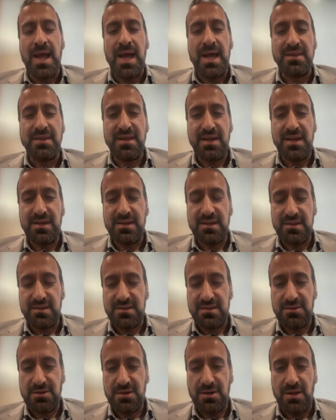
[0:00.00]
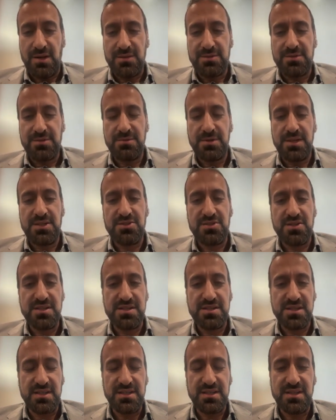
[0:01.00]
And then there are
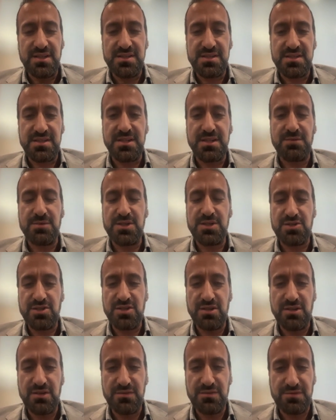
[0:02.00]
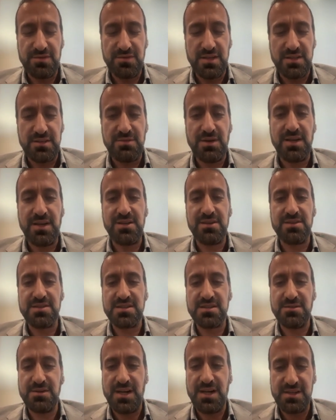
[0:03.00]
alterations in the secretion of
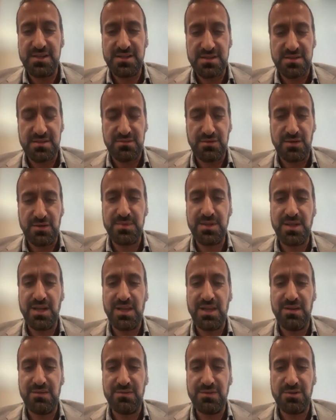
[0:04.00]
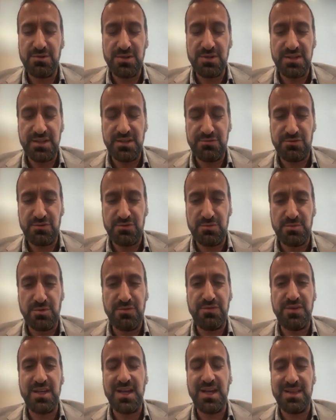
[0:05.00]
triglycerides from the liver in the form
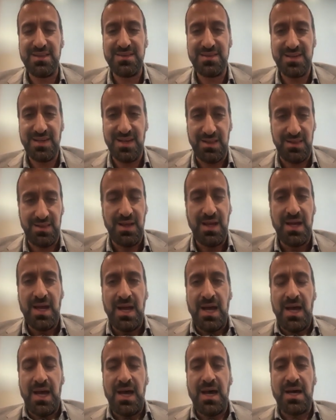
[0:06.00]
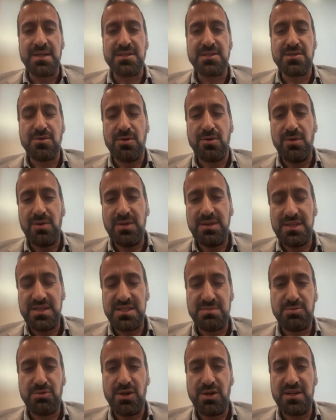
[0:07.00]
of VLDL. So all
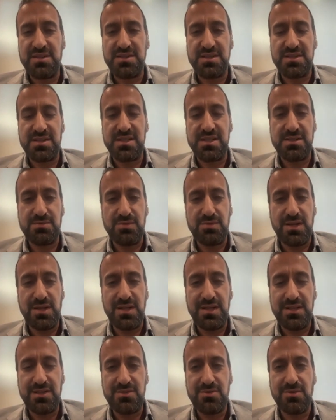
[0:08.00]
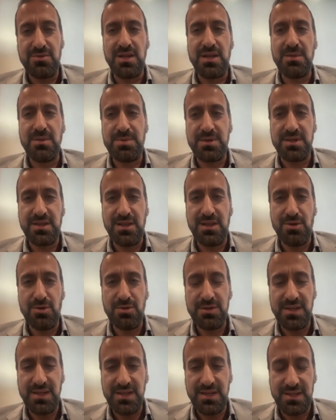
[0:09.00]
these processes will lead to lipid
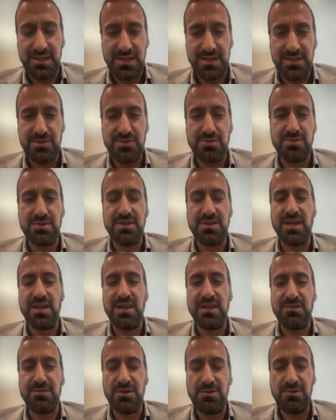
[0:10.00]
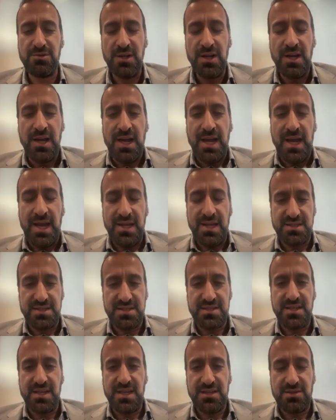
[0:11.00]
loading into the liver and
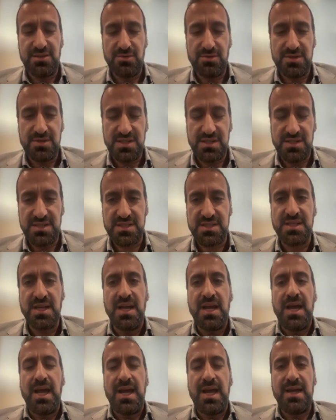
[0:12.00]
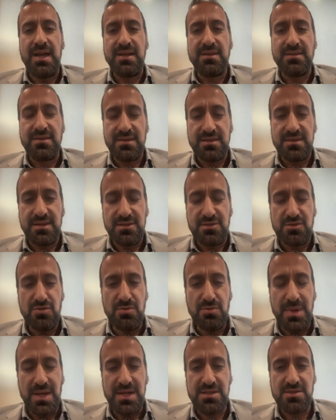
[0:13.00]
steatosis. And the two
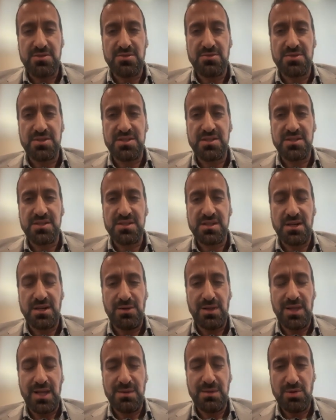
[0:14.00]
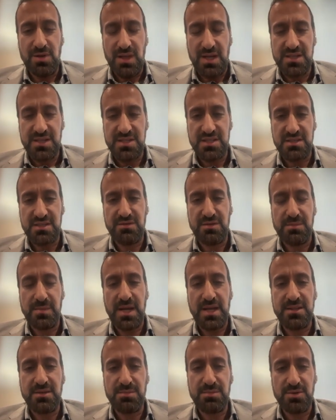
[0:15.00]
main sources are lipolysis from
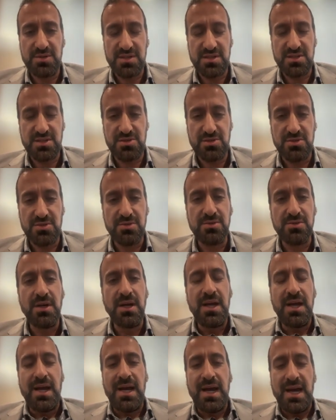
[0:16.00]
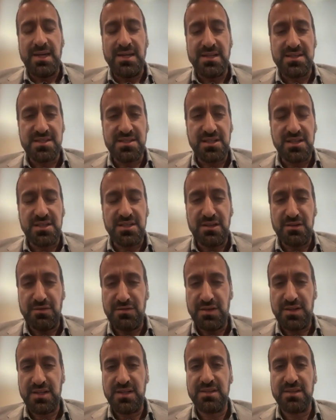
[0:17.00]
adipose tissue and a
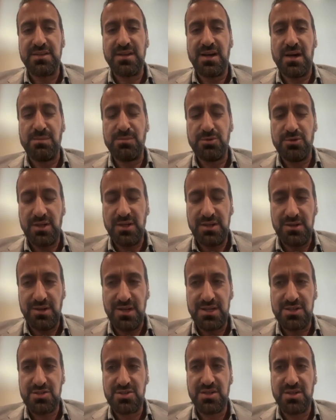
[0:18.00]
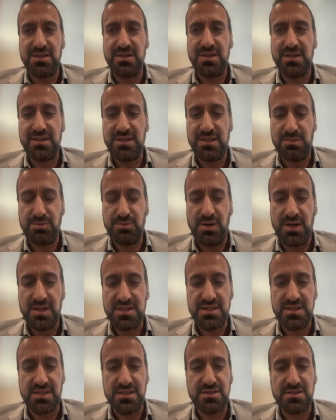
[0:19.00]
significant upregulation in the
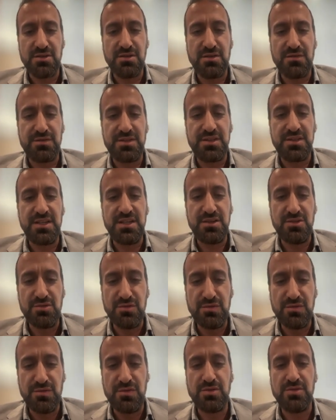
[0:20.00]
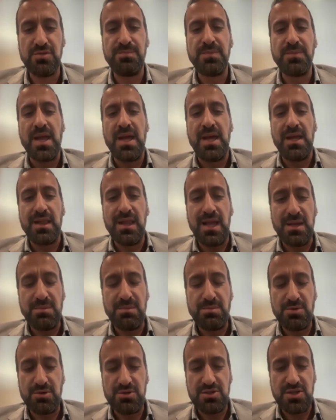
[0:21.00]
process of de novo
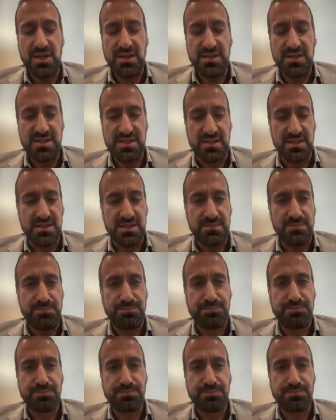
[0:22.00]
lipogenesis.